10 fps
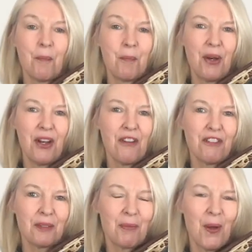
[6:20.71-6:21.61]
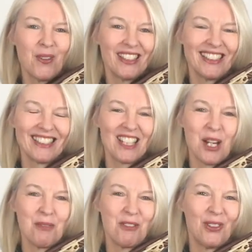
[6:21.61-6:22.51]
Perfect bowing this
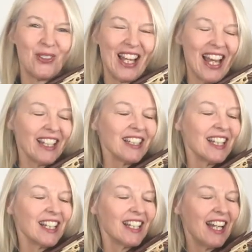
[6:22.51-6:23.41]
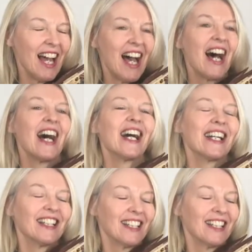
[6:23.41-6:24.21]
time if you can. And...